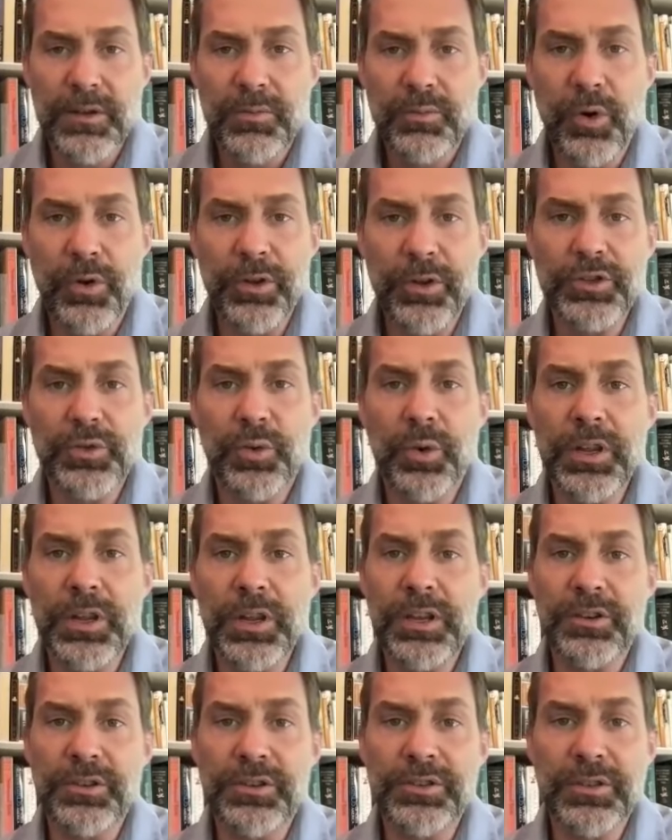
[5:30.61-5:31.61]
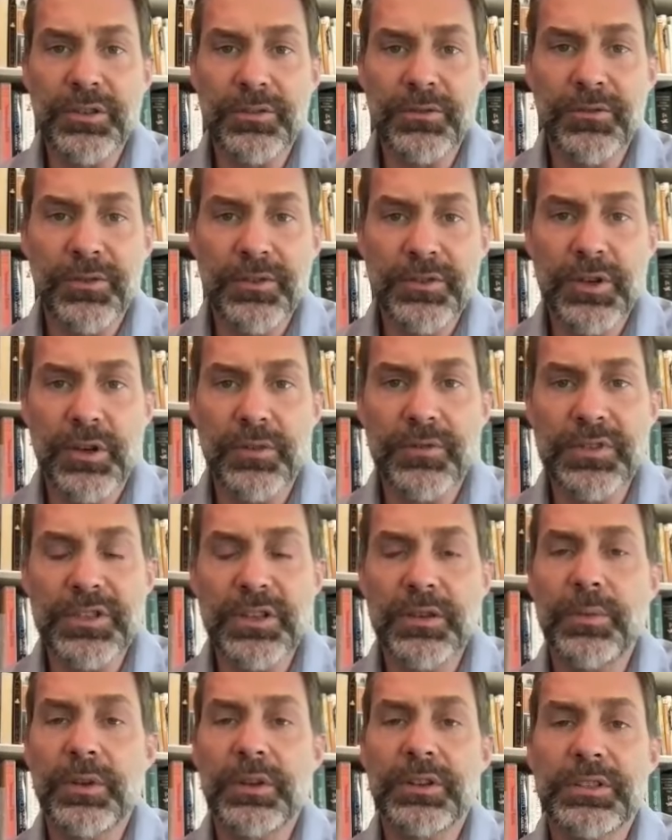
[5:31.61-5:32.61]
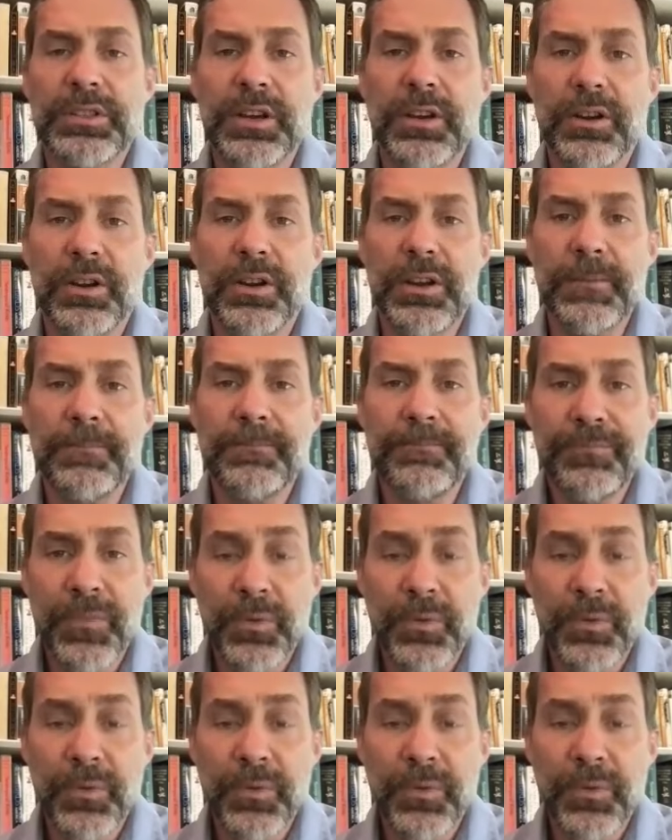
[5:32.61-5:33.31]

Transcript: more than 20 years of service in the military.